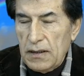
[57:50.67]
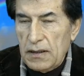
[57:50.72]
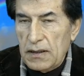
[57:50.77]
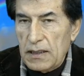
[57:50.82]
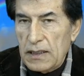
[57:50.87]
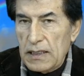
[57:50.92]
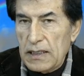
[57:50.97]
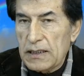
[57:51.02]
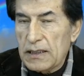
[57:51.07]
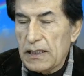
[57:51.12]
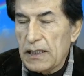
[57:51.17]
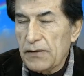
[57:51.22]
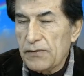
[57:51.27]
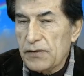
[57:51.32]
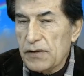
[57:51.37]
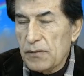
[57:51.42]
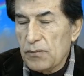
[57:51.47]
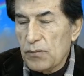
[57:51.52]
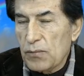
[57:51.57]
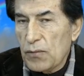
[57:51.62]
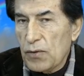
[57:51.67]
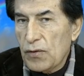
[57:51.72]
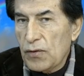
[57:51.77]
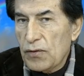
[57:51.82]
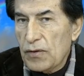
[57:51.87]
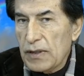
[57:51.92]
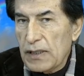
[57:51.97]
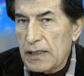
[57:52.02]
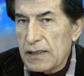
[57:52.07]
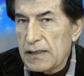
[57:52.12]
it gives them more
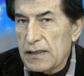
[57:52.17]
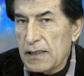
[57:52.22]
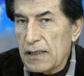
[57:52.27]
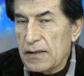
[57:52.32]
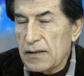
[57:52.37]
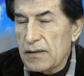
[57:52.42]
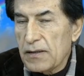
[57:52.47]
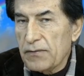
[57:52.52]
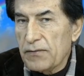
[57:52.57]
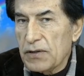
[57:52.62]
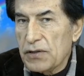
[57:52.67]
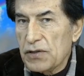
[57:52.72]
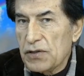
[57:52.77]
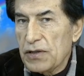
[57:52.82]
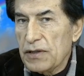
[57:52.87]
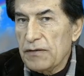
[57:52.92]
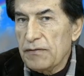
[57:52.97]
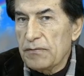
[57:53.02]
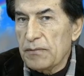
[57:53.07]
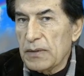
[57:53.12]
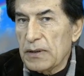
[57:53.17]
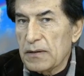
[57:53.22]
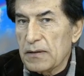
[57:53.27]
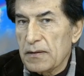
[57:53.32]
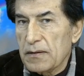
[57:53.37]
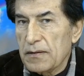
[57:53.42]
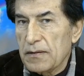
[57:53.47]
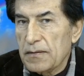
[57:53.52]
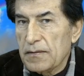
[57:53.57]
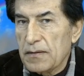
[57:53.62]
a sense of achievement
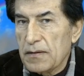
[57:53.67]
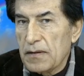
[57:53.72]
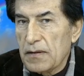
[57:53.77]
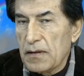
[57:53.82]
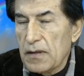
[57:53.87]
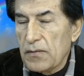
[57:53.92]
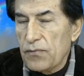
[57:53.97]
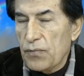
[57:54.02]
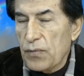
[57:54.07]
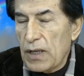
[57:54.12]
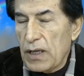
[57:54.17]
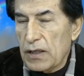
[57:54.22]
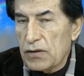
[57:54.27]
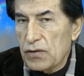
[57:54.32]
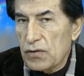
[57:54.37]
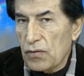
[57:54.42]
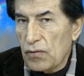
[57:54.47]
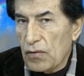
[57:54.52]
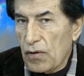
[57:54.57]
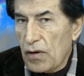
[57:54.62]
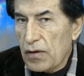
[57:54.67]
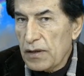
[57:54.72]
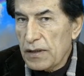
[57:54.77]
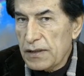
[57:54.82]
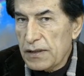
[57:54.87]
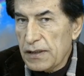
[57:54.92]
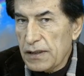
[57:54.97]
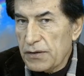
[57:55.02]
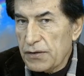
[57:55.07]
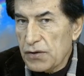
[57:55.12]
that so long as
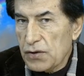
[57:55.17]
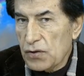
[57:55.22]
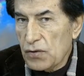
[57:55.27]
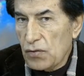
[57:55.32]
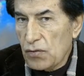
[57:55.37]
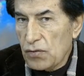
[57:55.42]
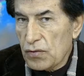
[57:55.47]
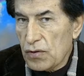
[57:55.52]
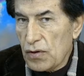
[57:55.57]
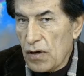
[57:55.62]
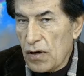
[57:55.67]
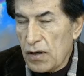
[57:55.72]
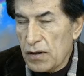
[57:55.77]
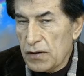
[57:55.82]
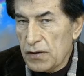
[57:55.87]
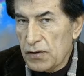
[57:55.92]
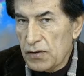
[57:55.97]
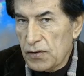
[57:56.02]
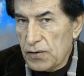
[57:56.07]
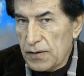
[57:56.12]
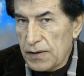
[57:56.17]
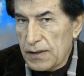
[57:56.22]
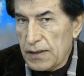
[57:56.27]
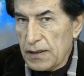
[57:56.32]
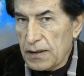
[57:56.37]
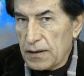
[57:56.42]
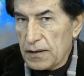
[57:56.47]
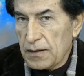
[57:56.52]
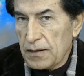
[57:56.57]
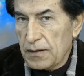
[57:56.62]
there is no God to
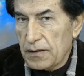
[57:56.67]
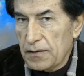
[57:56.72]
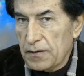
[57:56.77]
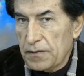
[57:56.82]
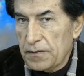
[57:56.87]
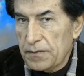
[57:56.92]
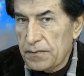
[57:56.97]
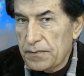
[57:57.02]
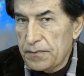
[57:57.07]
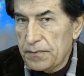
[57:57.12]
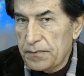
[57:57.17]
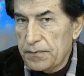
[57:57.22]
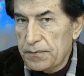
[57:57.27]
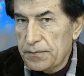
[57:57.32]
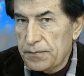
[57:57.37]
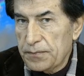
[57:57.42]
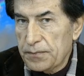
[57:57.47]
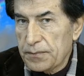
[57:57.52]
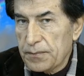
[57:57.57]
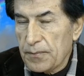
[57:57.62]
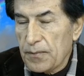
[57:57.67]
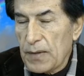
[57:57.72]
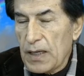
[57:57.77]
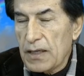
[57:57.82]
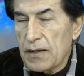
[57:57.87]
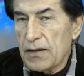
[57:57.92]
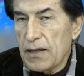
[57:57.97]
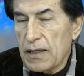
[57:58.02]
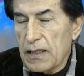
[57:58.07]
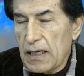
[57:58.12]
seek,
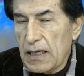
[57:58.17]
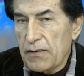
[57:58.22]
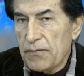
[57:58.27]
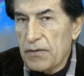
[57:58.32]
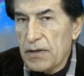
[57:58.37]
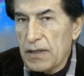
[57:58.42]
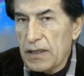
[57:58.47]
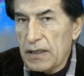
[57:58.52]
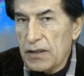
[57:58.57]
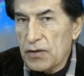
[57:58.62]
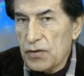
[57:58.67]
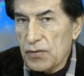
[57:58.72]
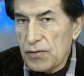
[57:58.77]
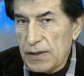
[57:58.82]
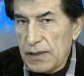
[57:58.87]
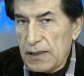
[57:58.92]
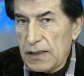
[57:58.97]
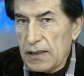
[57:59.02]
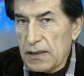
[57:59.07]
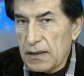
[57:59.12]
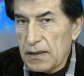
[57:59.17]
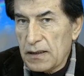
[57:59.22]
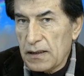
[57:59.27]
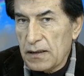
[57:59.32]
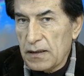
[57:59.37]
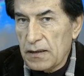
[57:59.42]
then everything you seek